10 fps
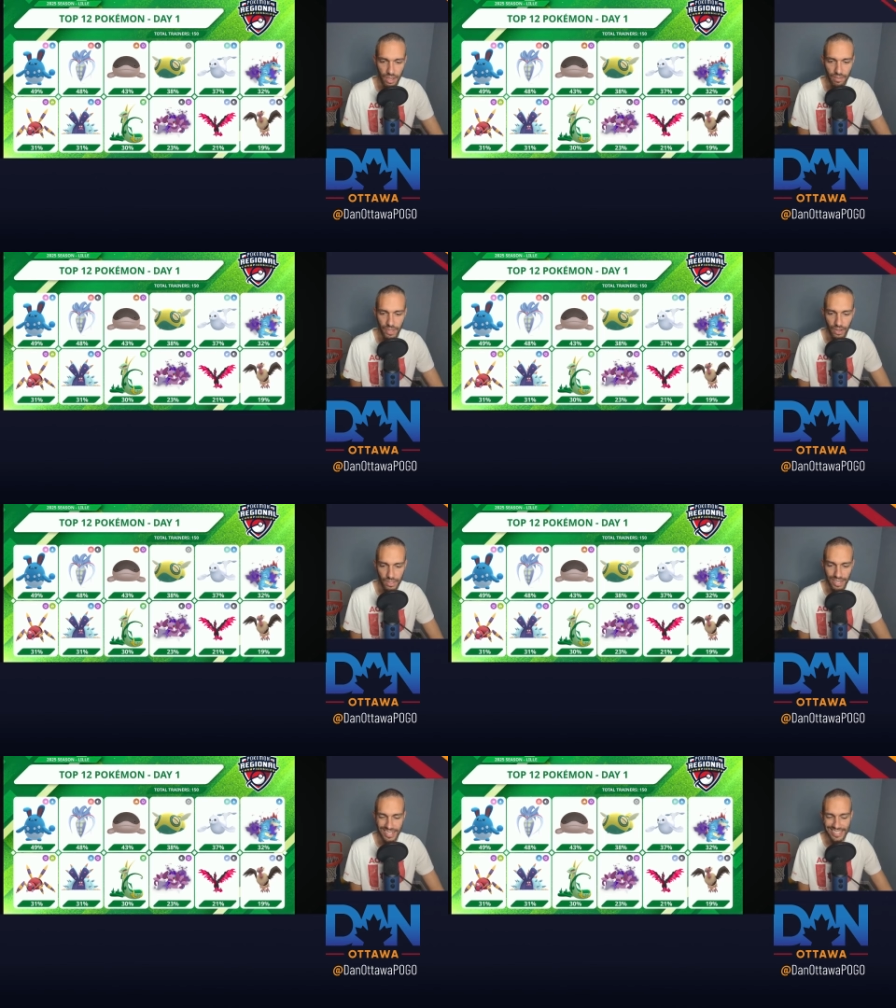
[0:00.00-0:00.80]
Now, it's
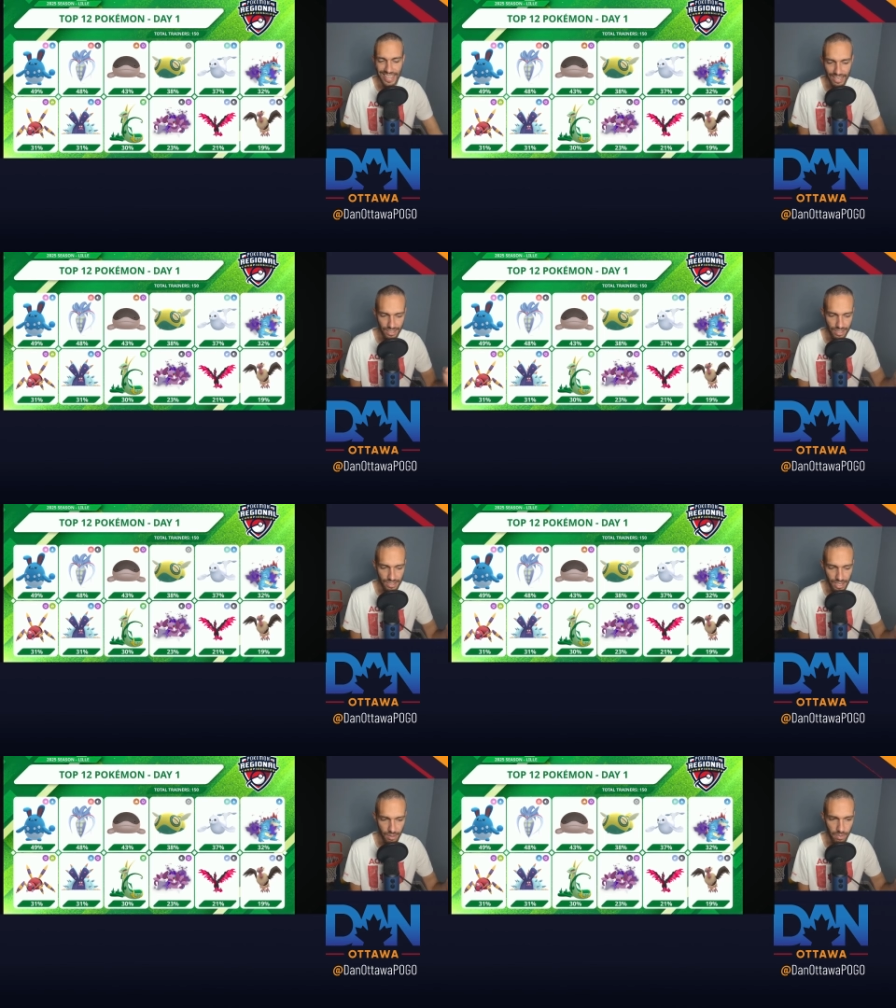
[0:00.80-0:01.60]
not exactly the
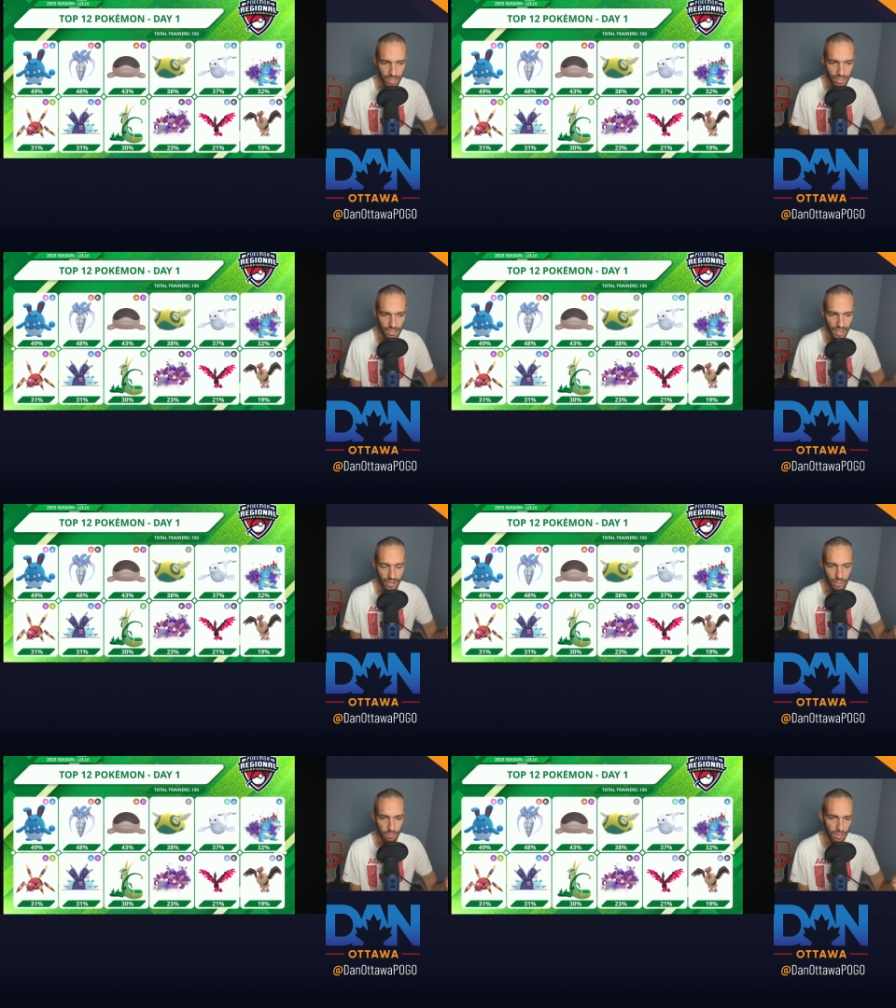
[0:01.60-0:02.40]
same, because how
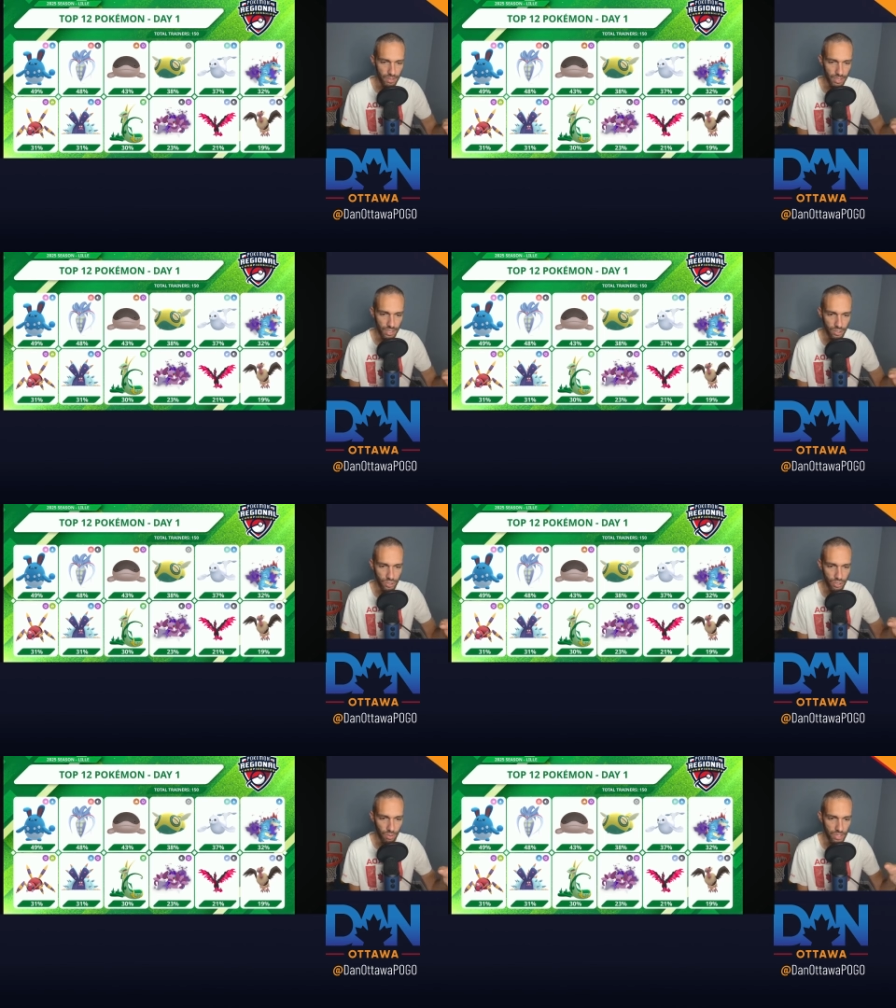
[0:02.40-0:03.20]
you build in a
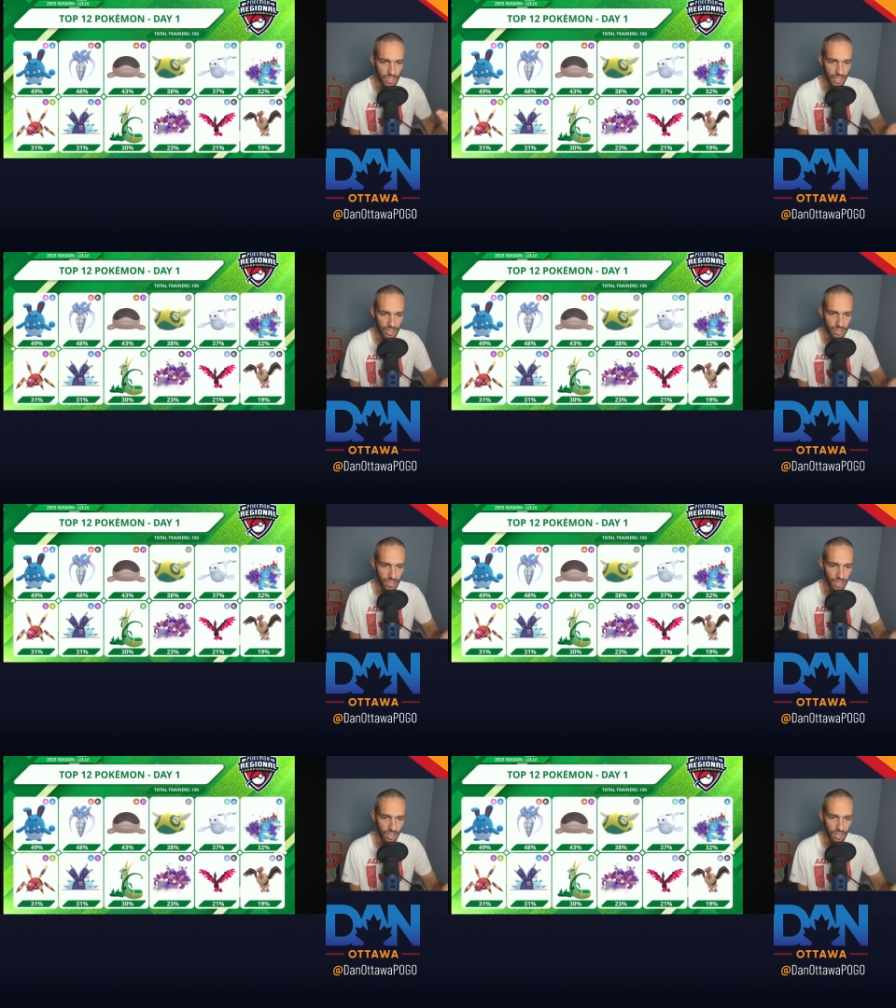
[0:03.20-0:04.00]
show 6,
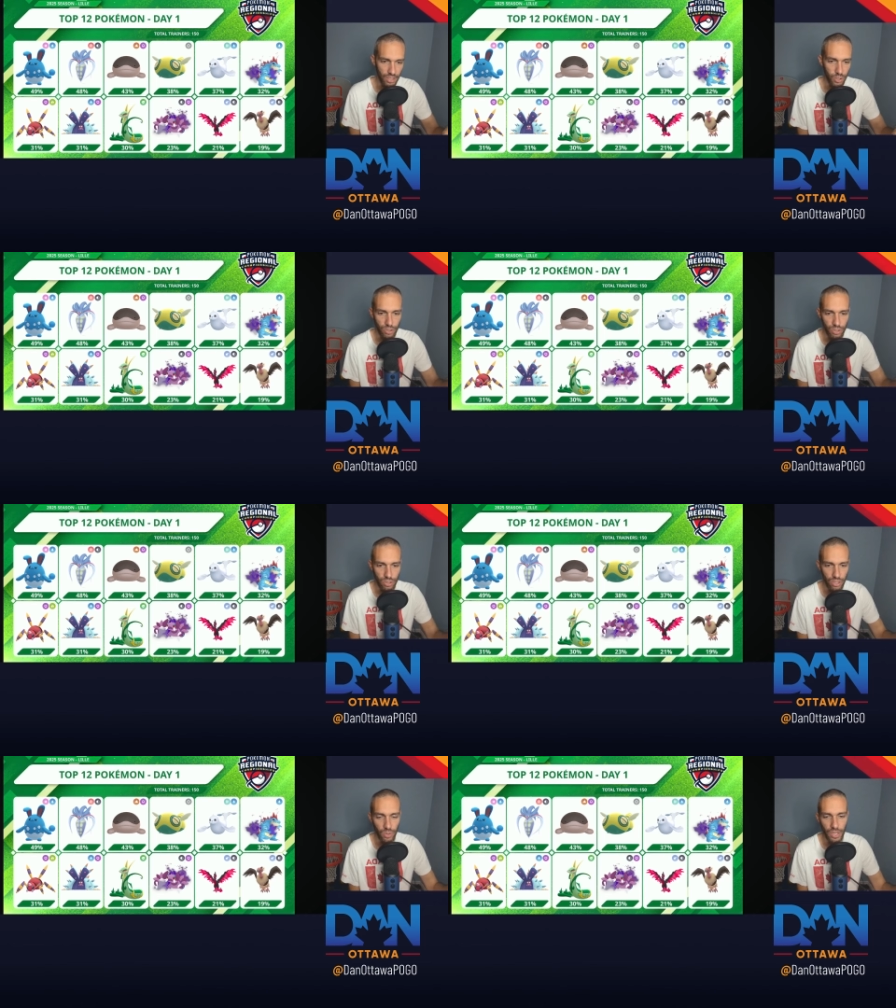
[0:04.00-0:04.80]
you're
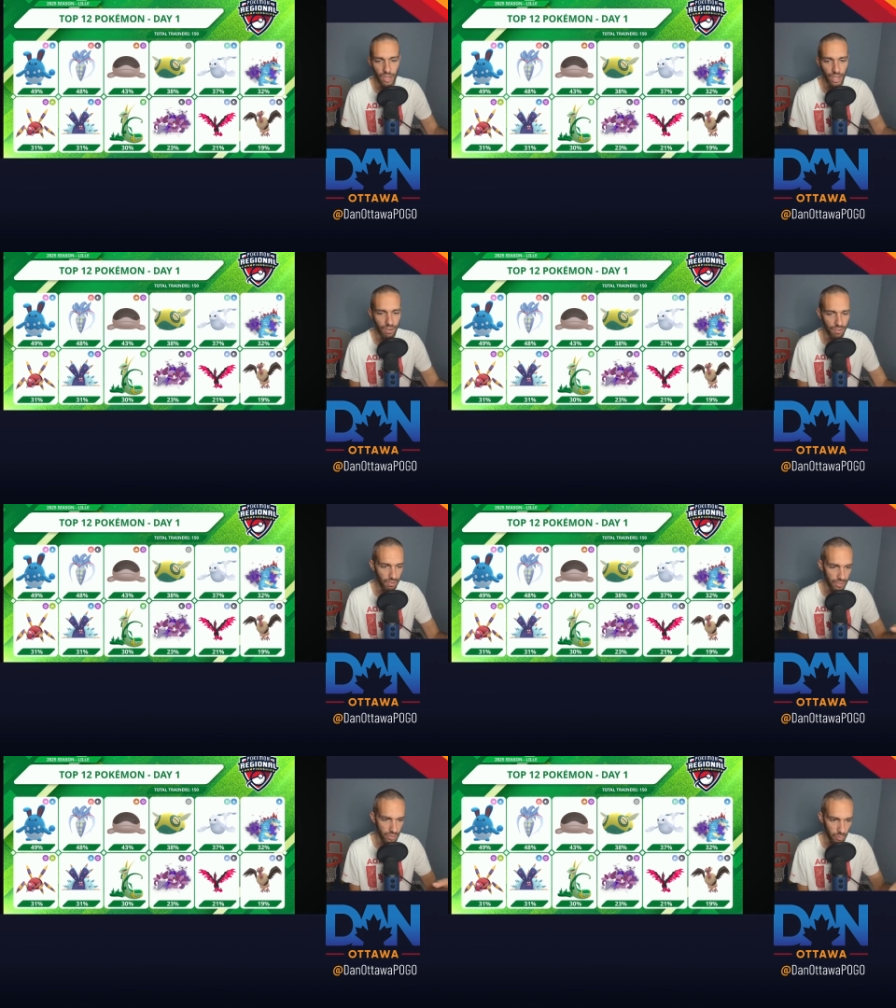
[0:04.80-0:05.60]
doing a lot of
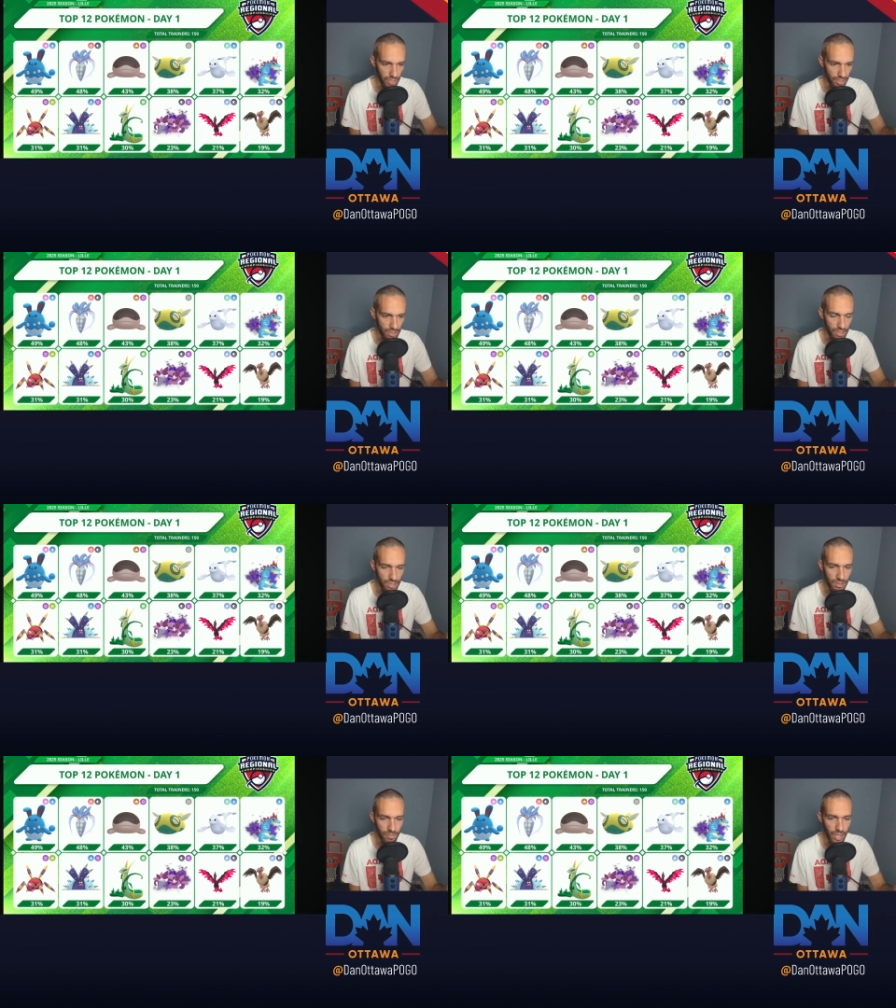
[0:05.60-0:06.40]
covering your weaknesses
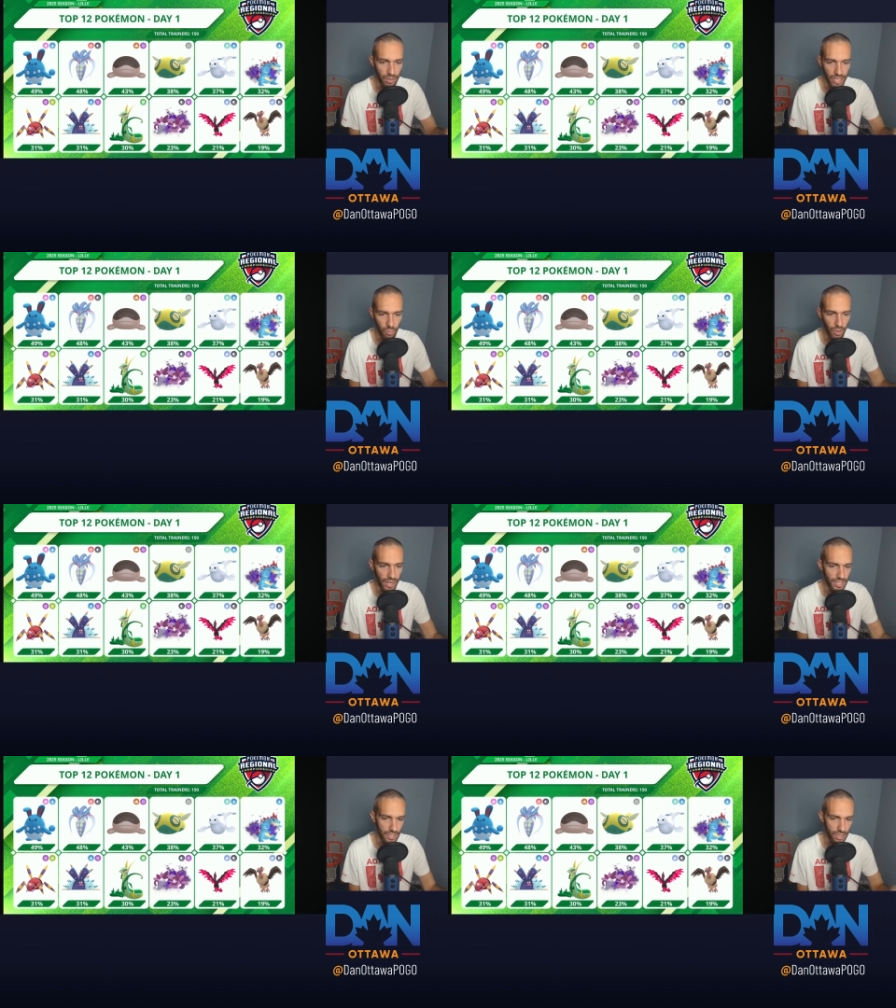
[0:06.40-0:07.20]
and like what
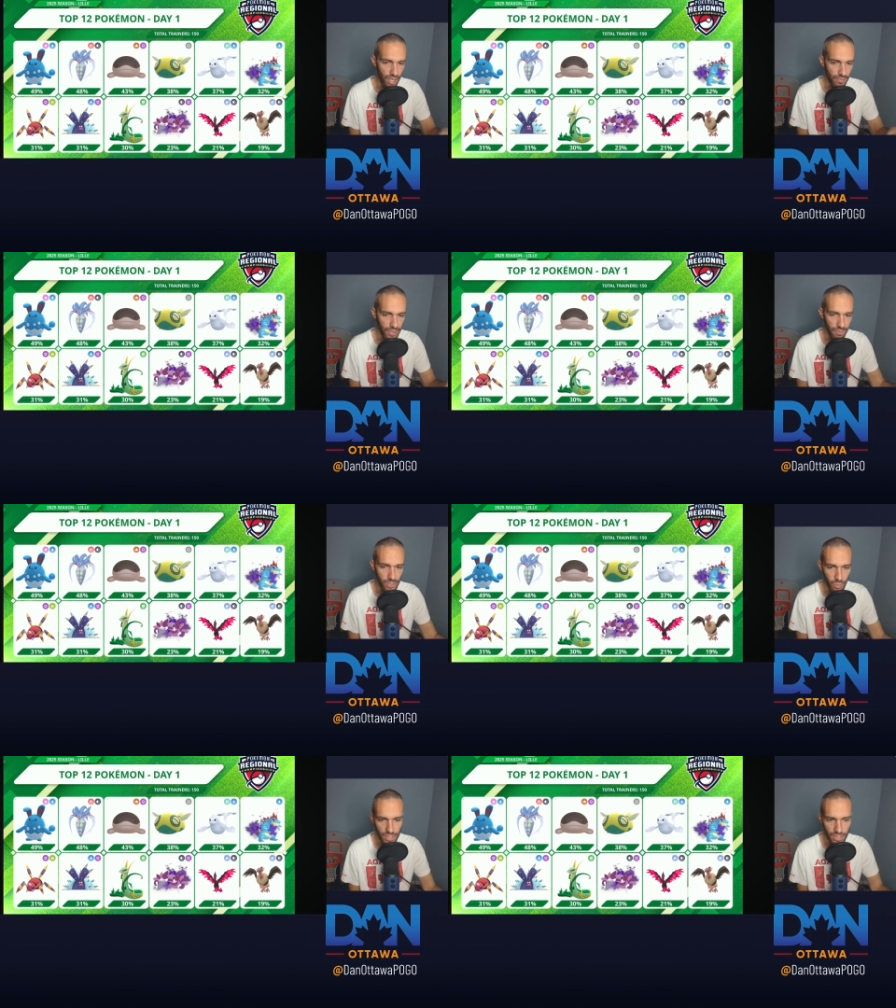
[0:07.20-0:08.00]
has a lot of coverage,
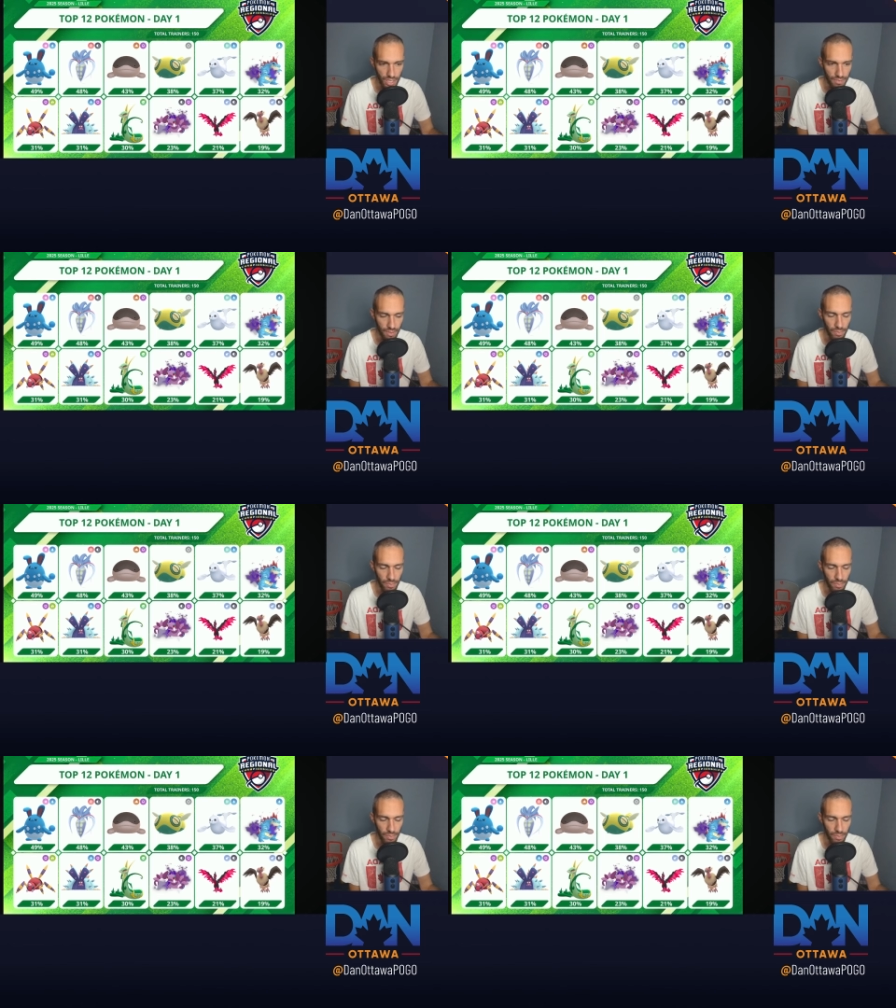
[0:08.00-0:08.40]
what is safe, stuff like